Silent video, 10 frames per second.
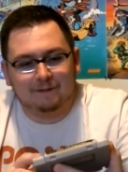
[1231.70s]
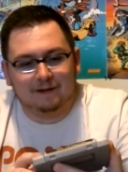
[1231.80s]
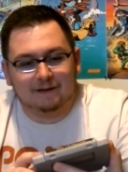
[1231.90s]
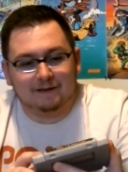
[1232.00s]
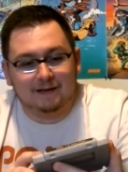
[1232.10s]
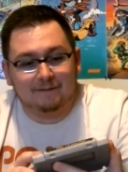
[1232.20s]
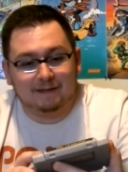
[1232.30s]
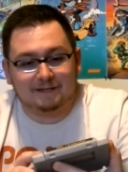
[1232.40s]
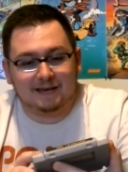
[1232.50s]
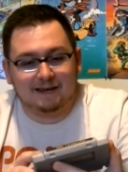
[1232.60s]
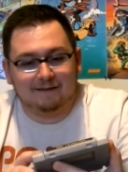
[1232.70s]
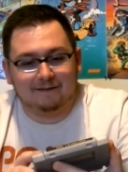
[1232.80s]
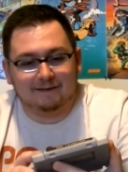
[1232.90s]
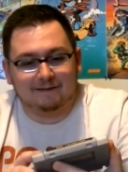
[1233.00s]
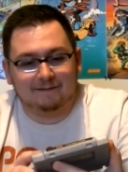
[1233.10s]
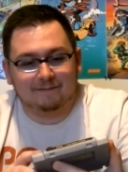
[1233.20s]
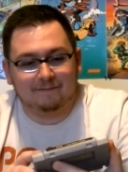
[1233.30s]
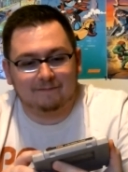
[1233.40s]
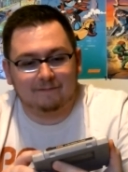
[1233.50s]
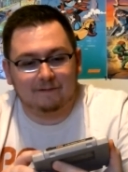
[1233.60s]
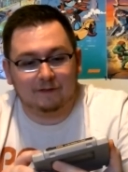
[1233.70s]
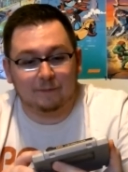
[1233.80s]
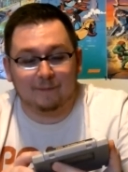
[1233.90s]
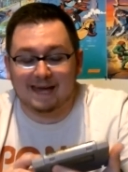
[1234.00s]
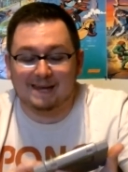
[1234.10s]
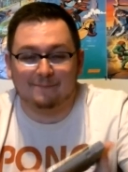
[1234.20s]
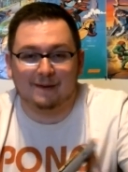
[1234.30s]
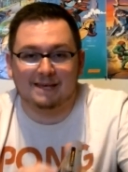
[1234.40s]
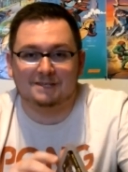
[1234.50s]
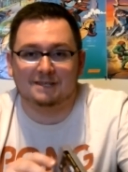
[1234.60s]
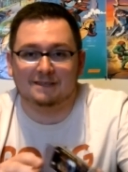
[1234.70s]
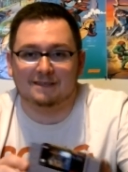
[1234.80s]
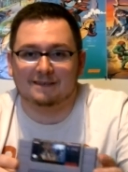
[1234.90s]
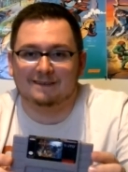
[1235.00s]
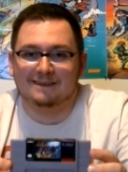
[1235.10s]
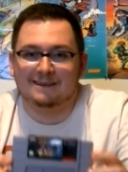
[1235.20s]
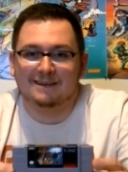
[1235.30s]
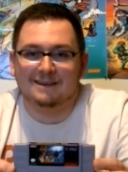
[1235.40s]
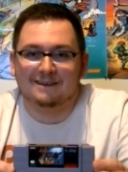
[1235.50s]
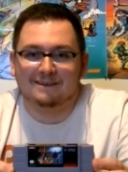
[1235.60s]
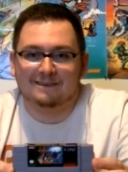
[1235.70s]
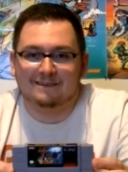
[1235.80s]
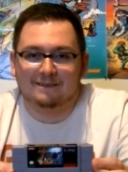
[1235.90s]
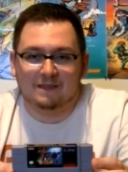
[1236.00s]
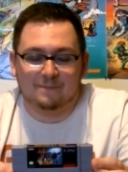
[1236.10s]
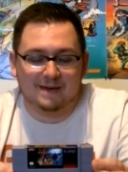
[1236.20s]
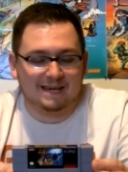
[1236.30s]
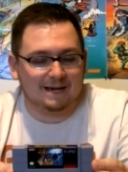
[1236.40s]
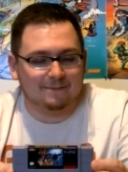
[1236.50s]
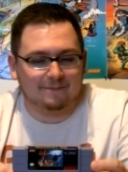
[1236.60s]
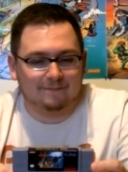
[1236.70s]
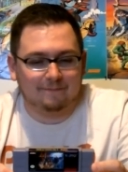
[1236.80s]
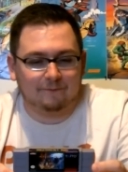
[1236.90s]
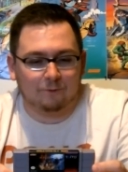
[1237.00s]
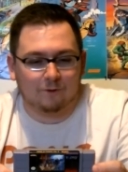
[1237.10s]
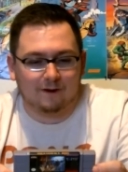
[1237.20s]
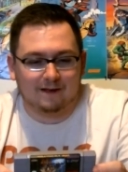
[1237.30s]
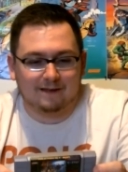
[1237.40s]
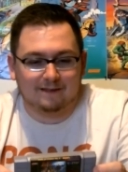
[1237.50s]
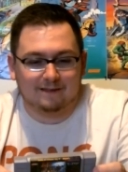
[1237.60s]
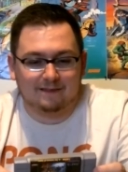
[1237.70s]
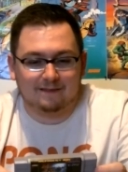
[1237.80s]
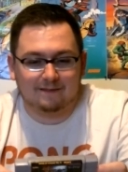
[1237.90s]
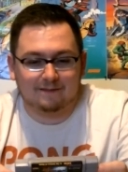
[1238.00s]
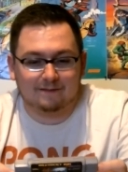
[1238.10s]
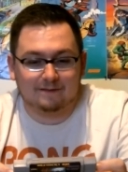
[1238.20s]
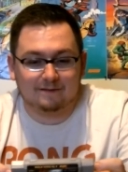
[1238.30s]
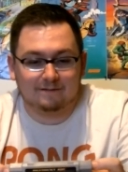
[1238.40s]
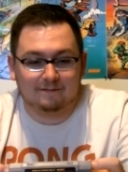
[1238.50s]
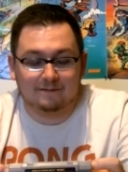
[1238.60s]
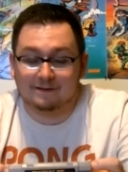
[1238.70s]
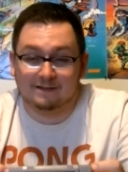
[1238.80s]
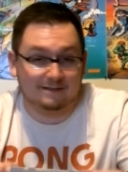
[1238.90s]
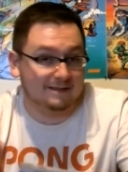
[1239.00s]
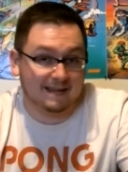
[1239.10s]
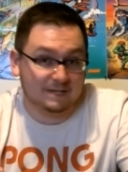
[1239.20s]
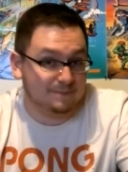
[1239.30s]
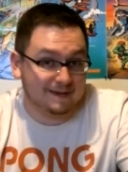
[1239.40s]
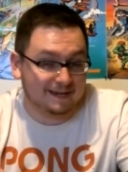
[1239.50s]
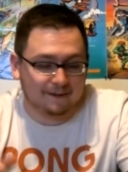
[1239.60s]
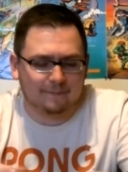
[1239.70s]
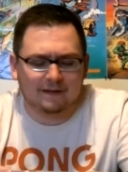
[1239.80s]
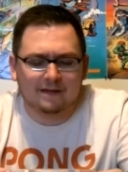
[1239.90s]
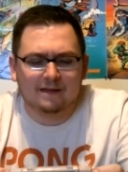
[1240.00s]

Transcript: But uh, yeah, that's kind of the the main piece in the the pickup for uh, today's pickup.